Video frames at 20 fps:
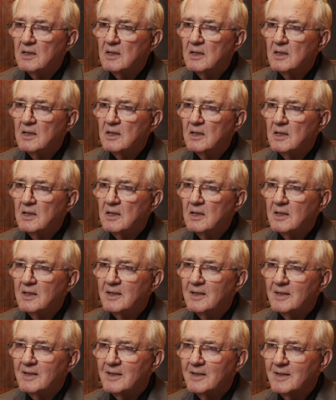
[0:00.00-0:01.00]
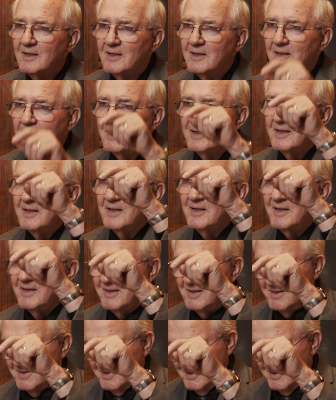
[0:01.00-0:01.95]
No one is speaking in this clip.